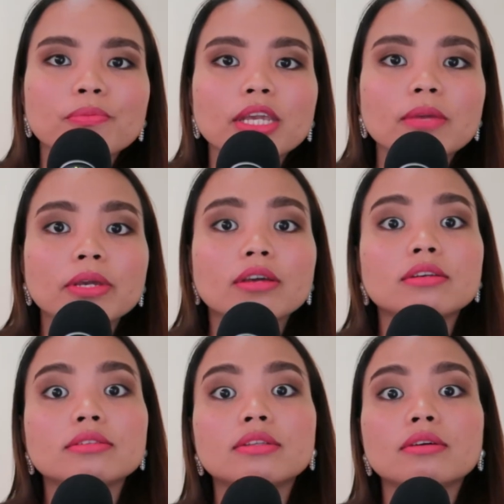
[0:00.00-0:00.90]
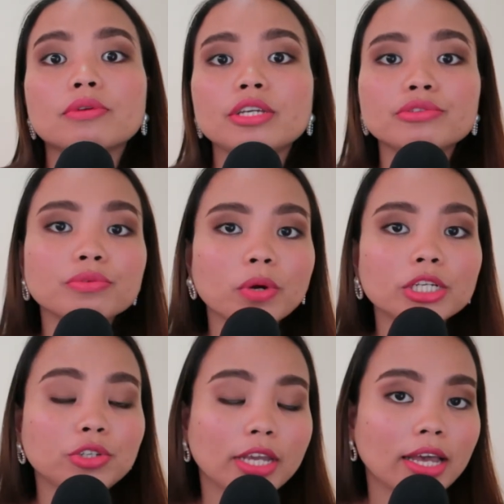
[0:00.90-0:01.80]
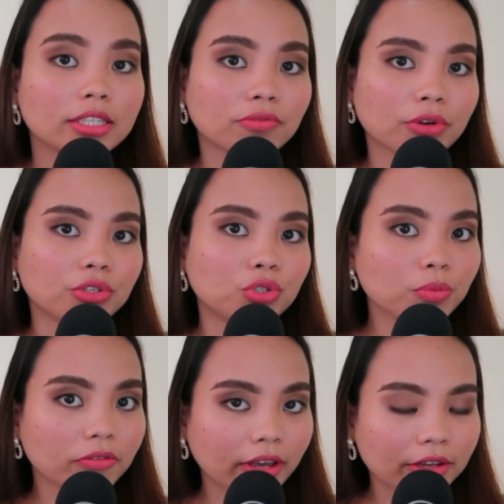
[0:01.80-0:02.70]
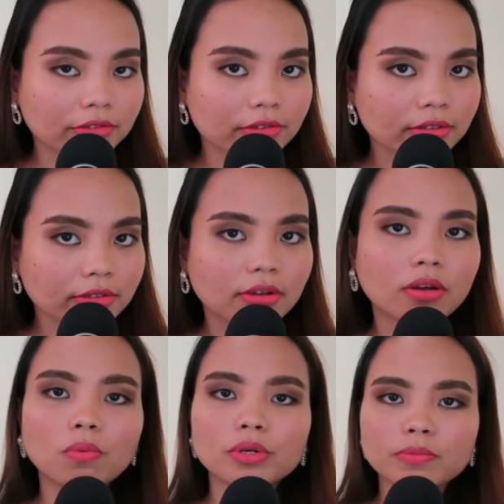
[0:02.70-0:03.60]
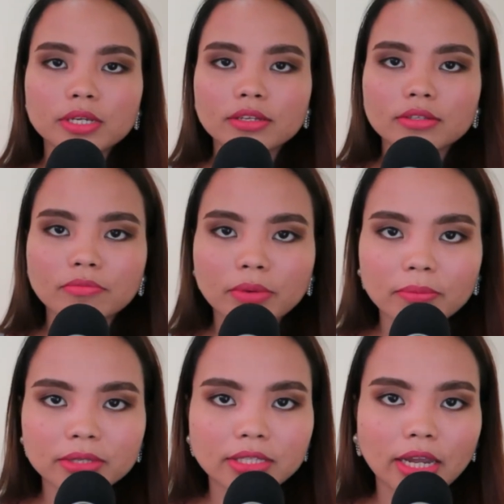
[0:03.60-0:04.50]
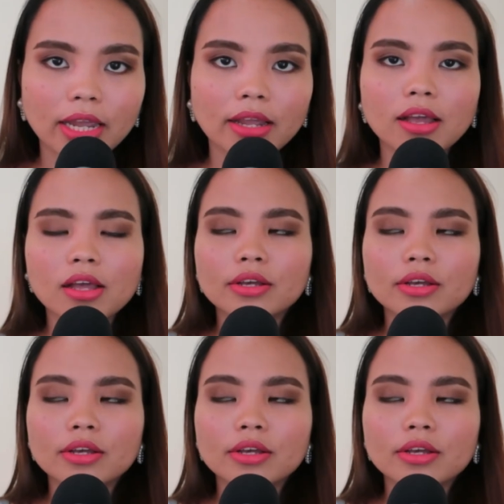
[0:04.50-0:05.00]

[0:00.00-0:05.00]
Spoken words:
for me because the reason why she asked for a supervisor was because of my mistake.